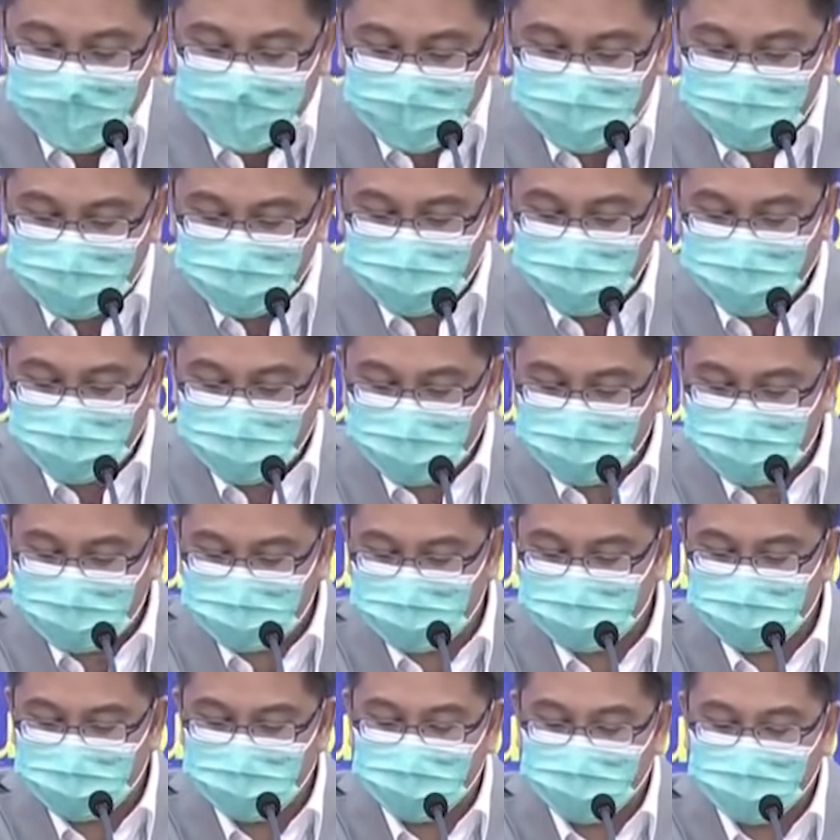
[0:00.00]
Now, moving
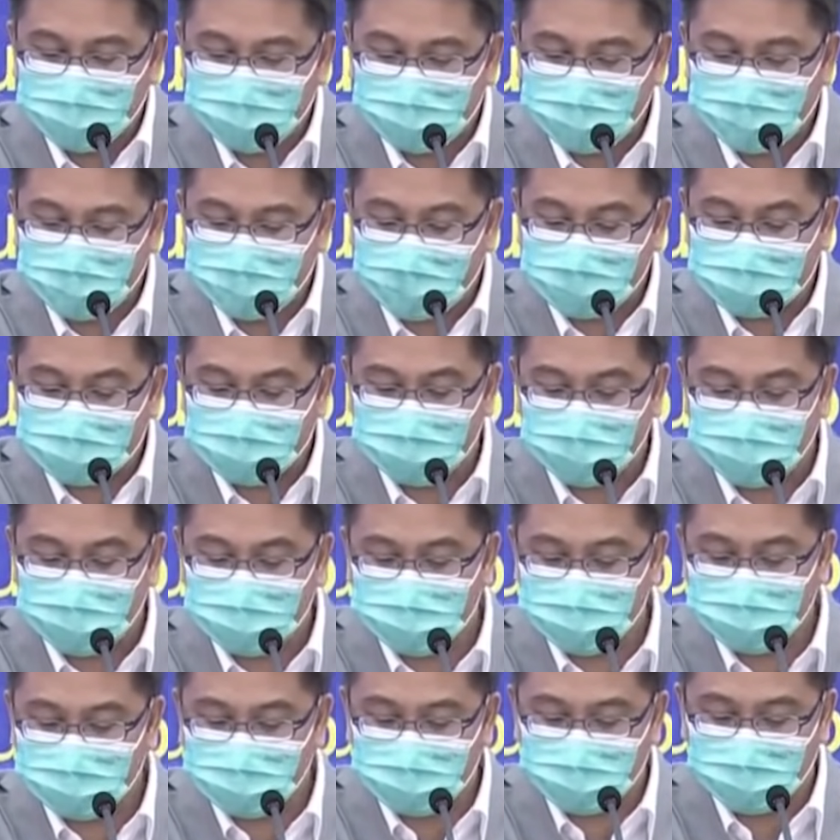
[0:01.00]
on to the
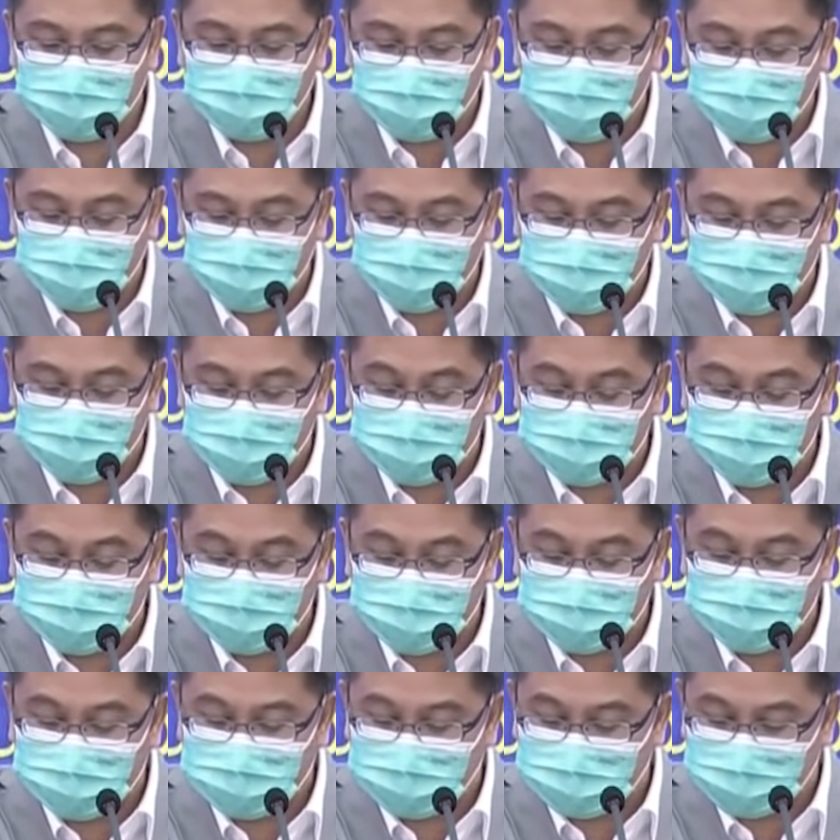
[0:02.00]
relaxation of
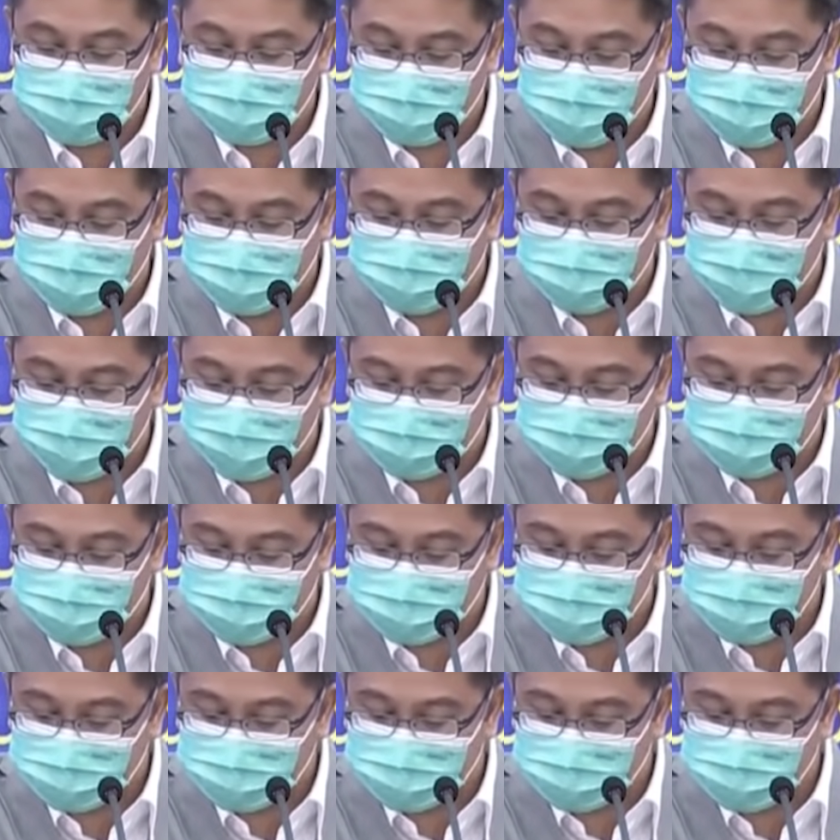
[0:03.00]
restriction
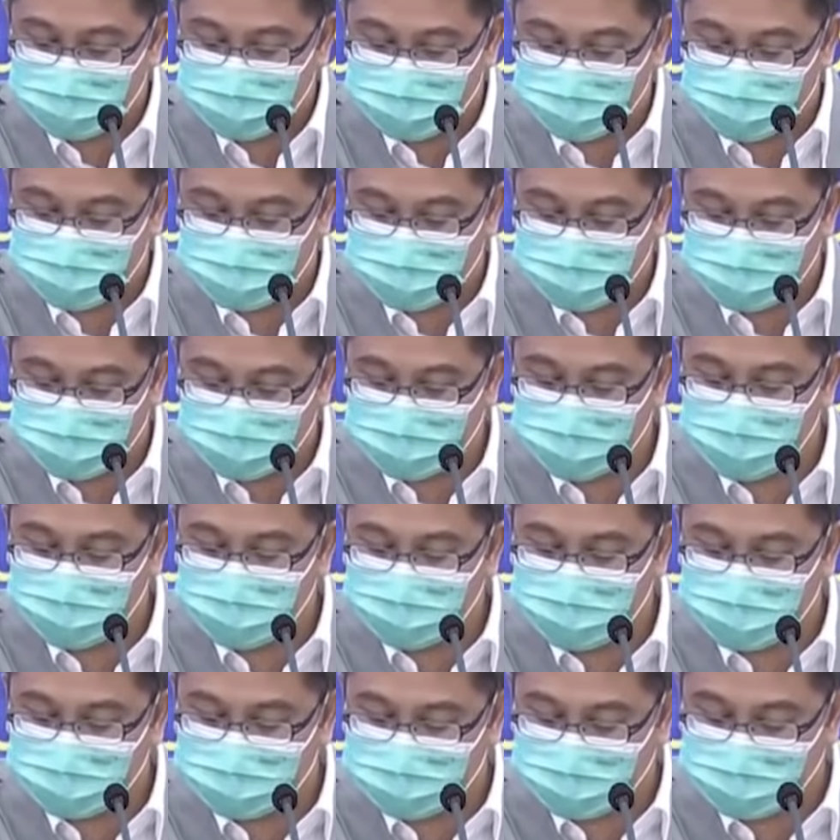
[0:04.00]
measures, which
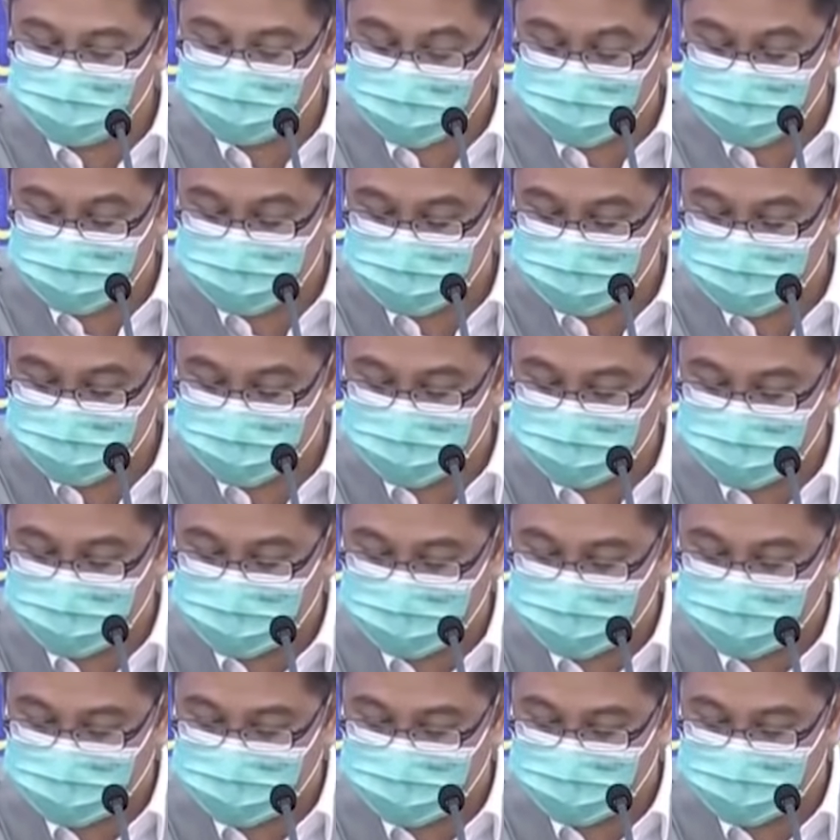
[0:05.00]
includes, as I mentioned,
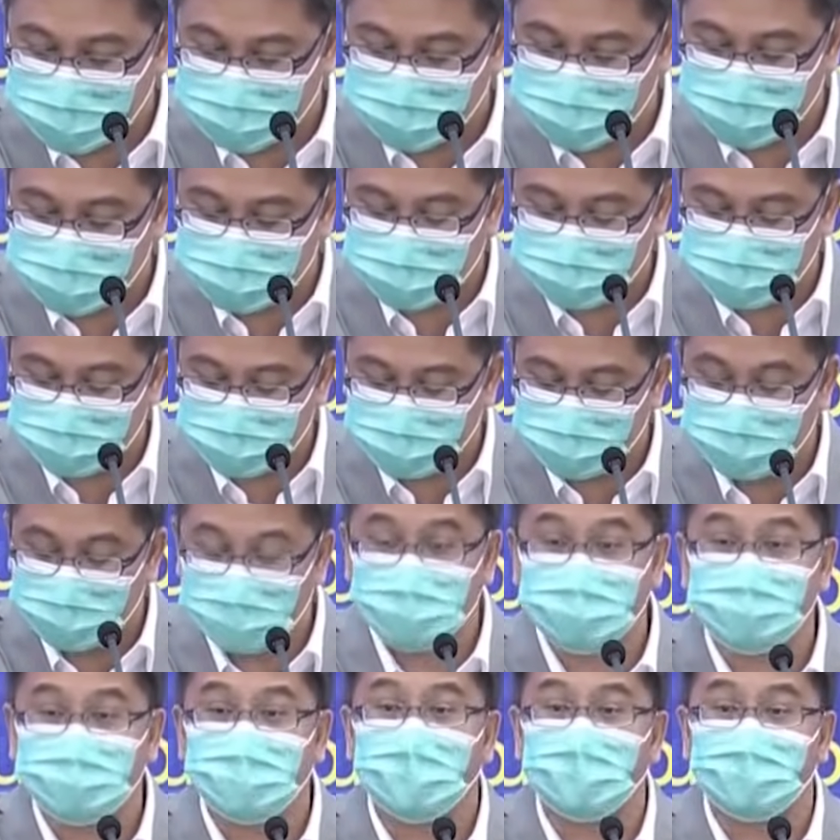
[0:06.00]
a piece of
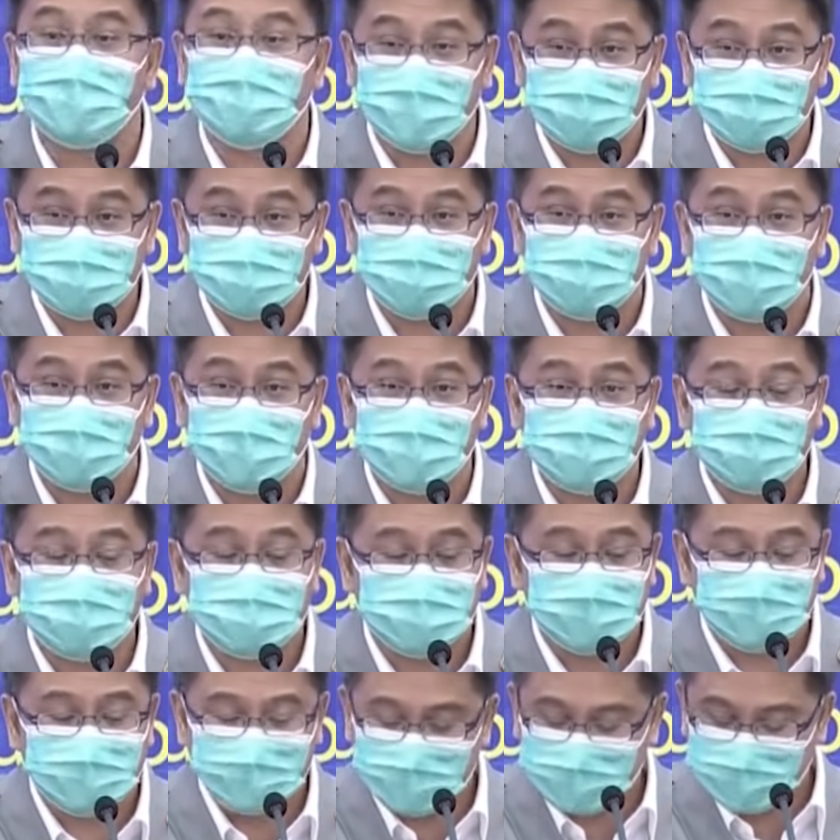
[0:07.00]
information about
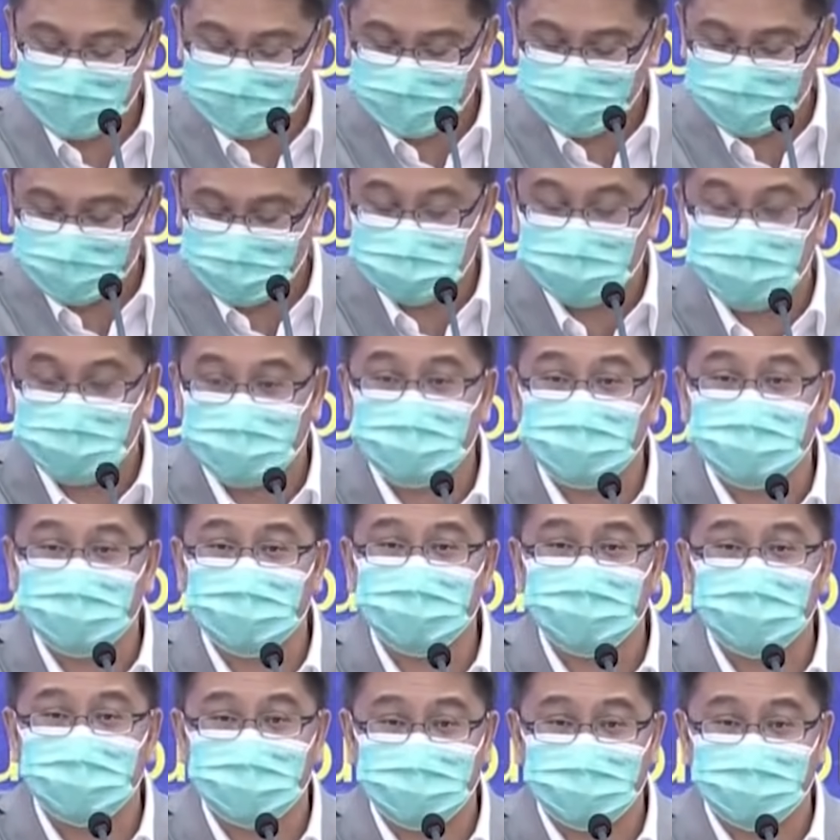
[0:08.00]
restaurants, which the
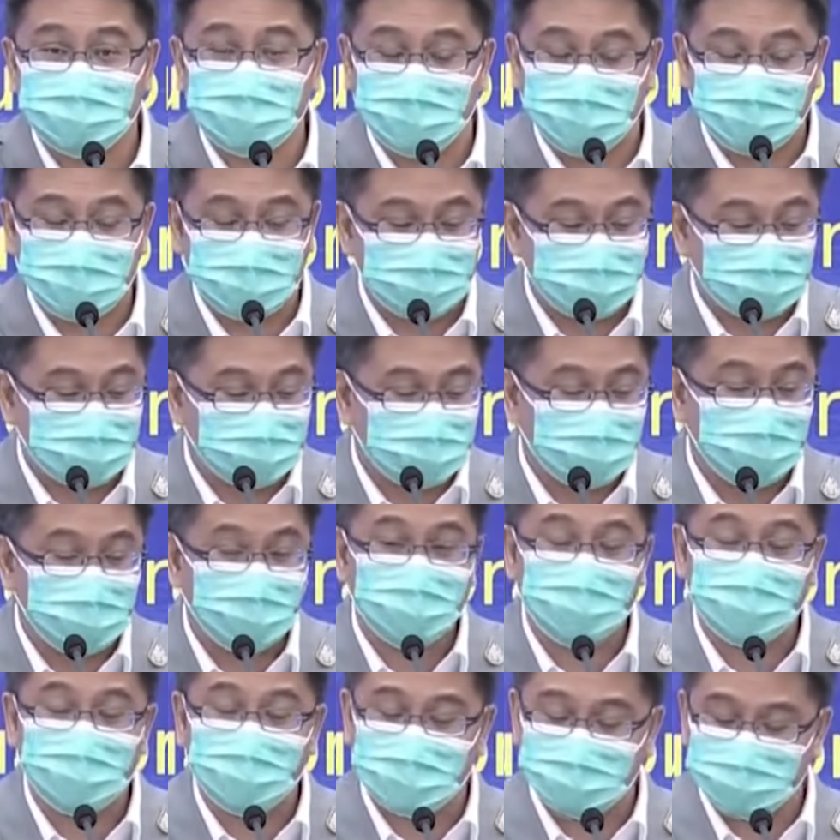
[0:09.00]
CCSA and the
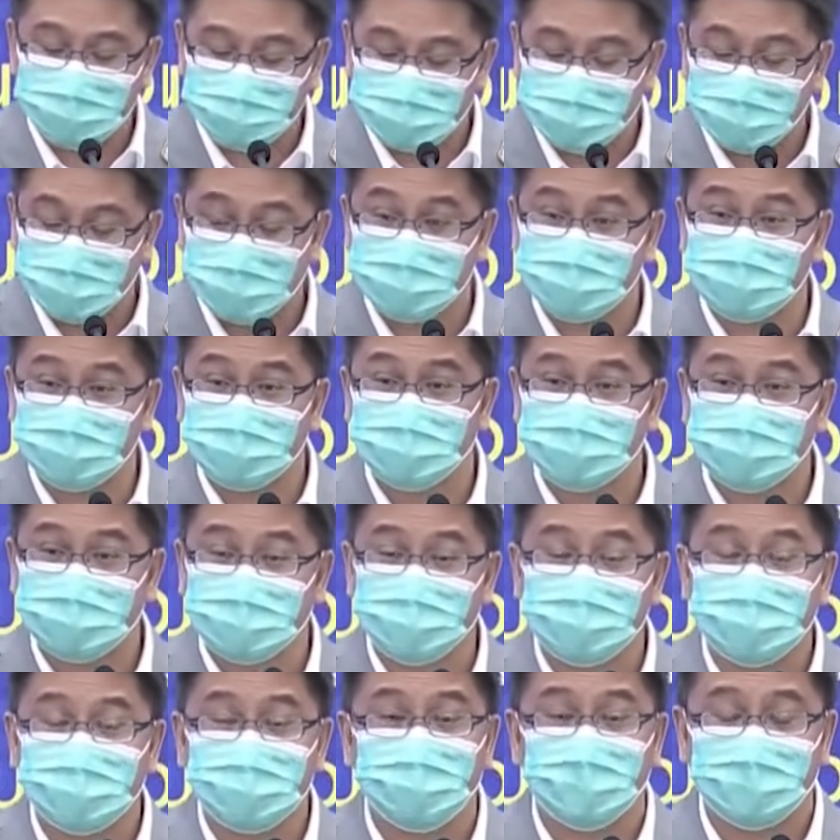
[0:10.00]
Health Ministry is
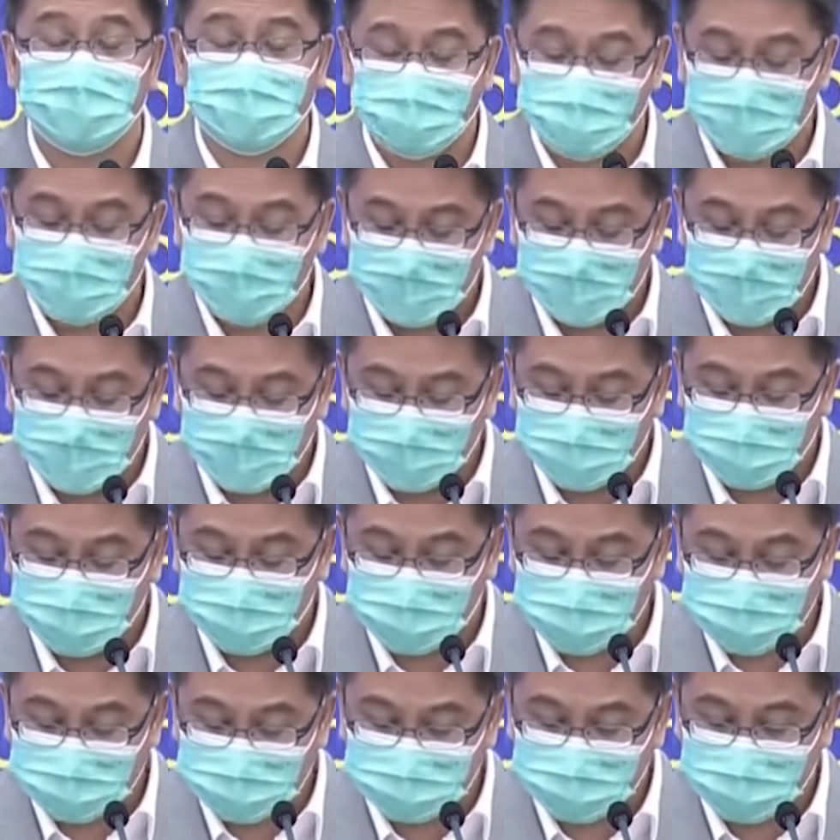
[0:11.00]
discussing with the
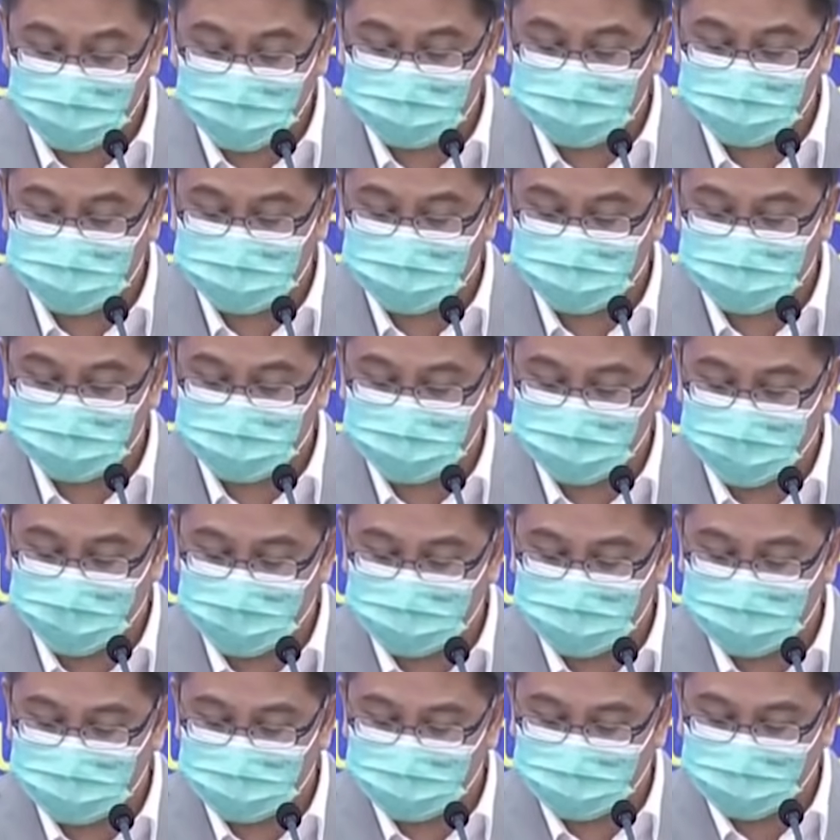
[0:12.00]
Restaurants
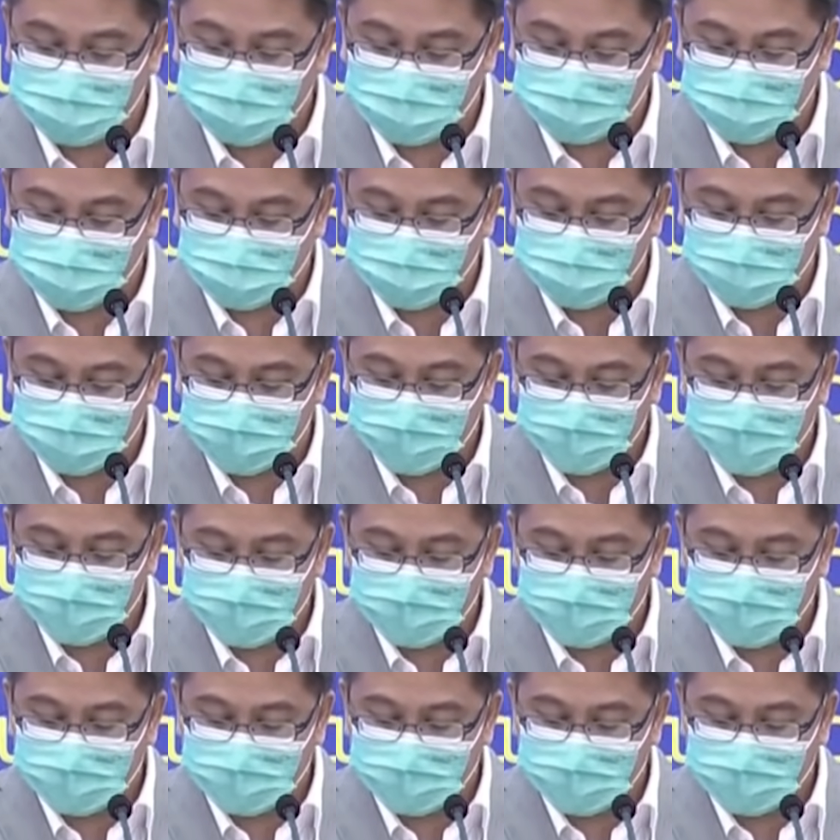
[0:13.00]
Association and other